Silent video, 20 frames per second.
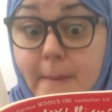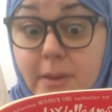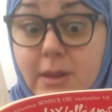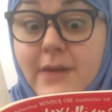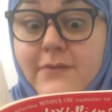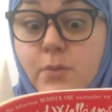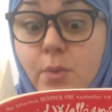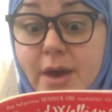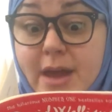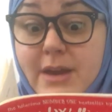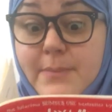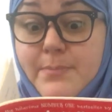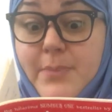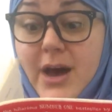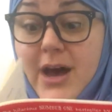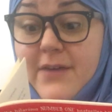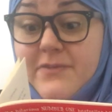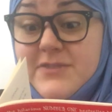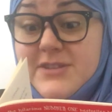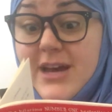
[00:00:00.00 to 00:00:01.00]
of wind
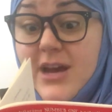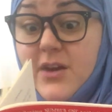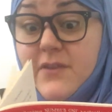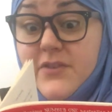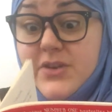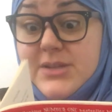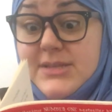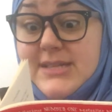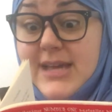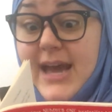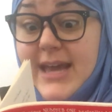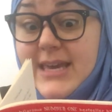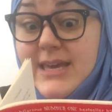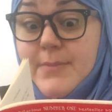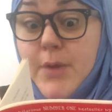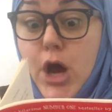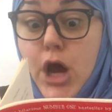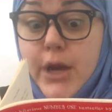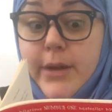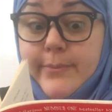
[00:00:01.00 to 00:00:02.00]
puffed out of her saggy
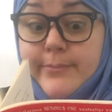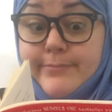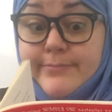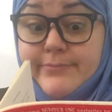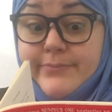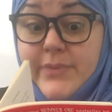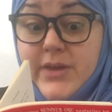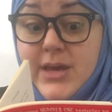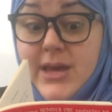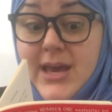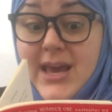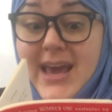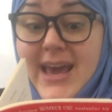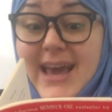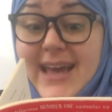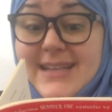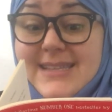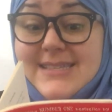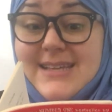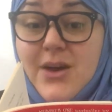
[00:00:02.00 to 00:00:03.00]
bottom.
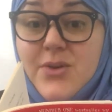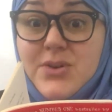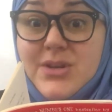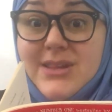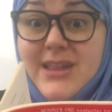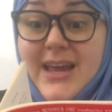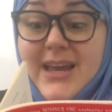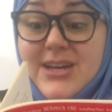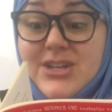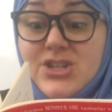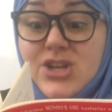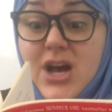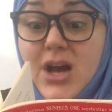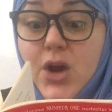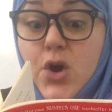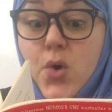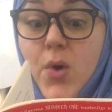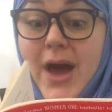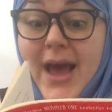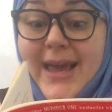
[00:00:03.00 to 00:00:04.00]
It sounded like a duck
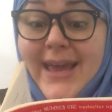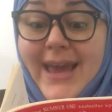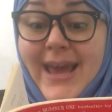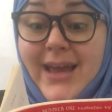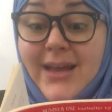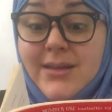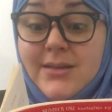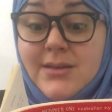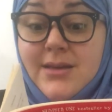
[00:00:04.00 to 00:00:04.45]
quacking.